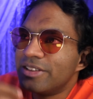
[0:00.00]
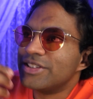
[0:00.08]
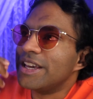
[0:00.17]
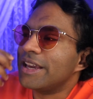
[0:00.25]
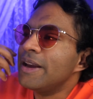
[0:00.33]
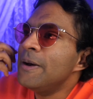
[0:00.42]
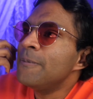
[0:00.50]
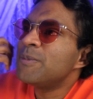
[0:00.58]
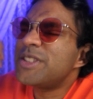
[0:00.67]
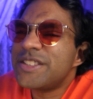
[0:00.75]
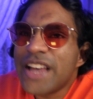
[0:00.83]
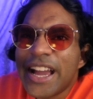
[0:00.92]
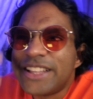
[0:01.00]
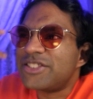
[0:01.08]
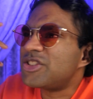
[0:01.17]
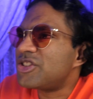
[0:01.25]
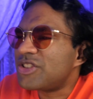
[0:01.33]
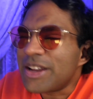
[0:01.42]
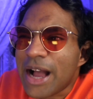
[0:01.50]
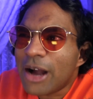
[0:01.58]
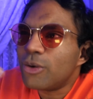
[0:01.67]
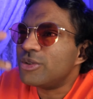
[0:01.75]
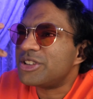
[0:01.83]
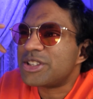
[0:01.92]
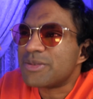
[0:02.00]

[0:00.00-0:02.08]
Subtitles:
There's like sight, sound,